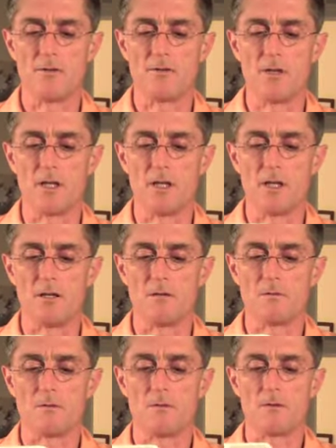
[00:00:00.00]
the
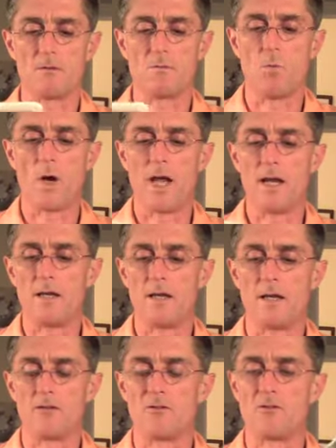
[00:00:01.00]
weight
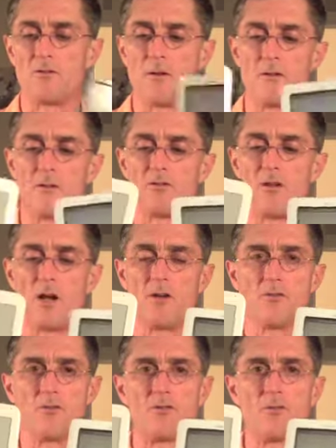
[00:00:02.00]
is and the
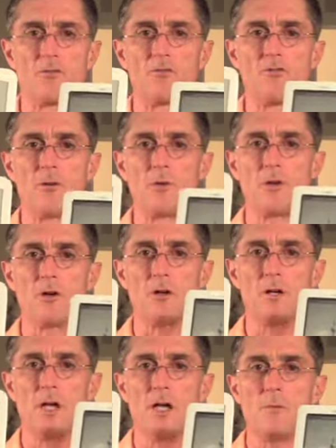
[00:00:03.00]
size are so similar
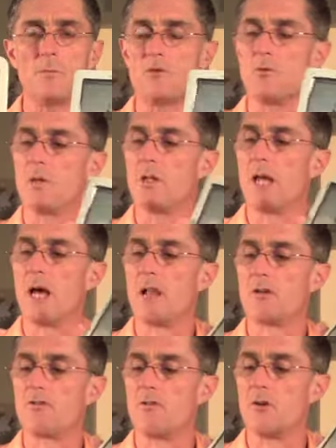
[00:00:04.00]
between the
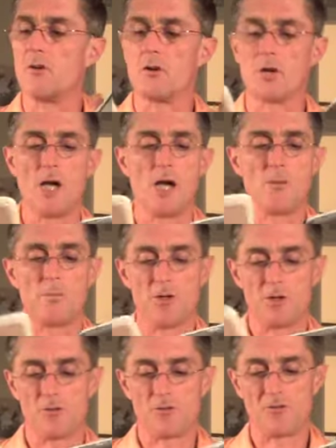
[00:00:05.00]
Alex and the Nook, but
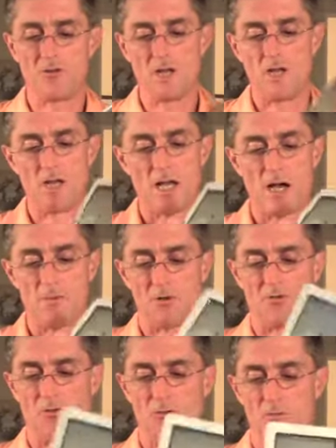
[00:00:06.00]
you'll see how
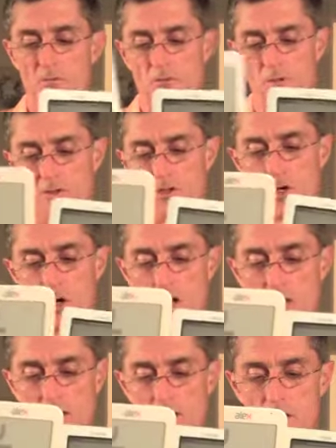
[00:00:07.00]
much
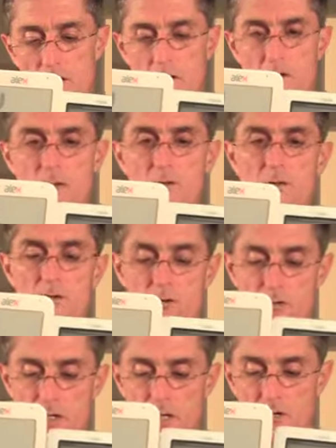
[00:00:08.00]
taller the
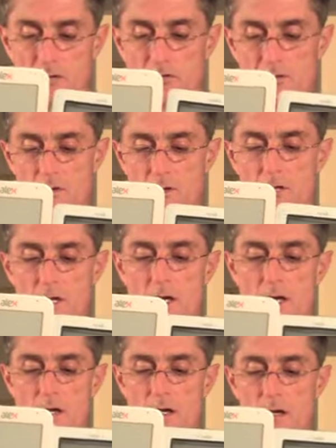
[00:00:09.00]
Nook is.
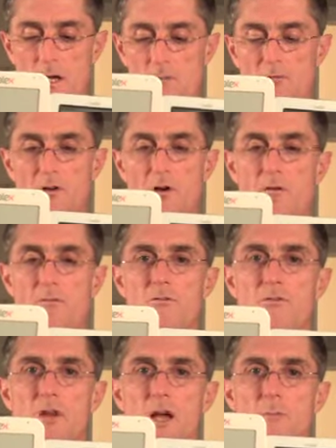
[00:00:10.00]
I'm sorry,
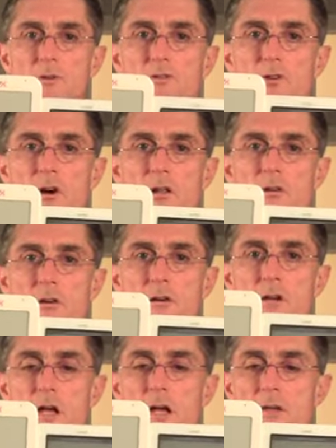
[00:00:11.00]
see how much taller
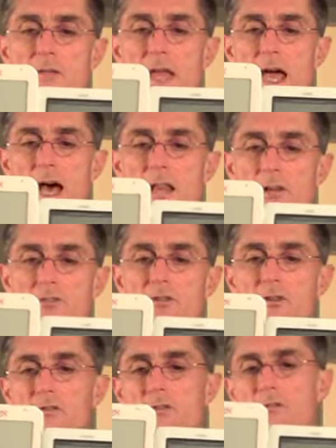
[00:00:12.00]
the Alex
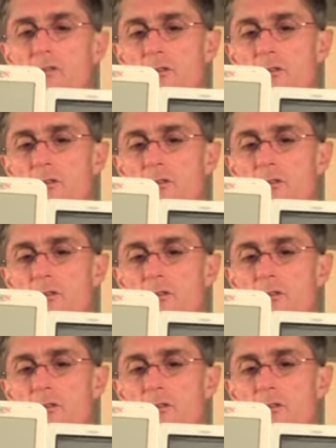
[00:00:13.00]
is. It's a